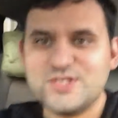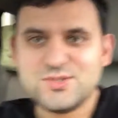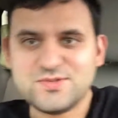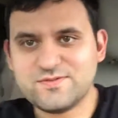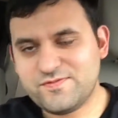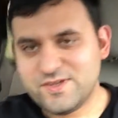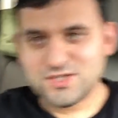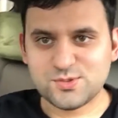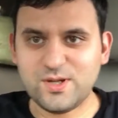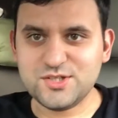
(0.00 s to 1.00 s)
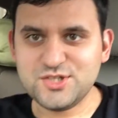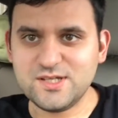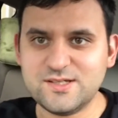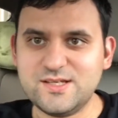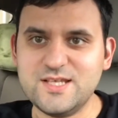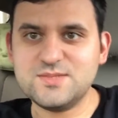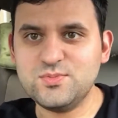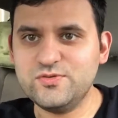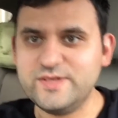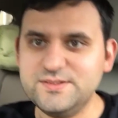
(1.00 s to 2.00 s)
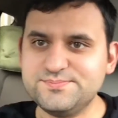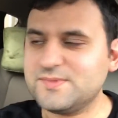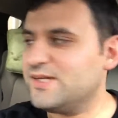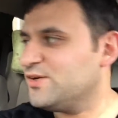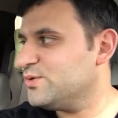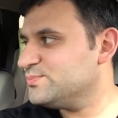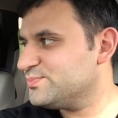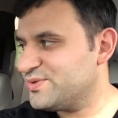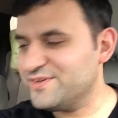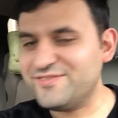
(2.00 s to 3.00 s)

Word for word: just finished watching a nice movie at home, pretty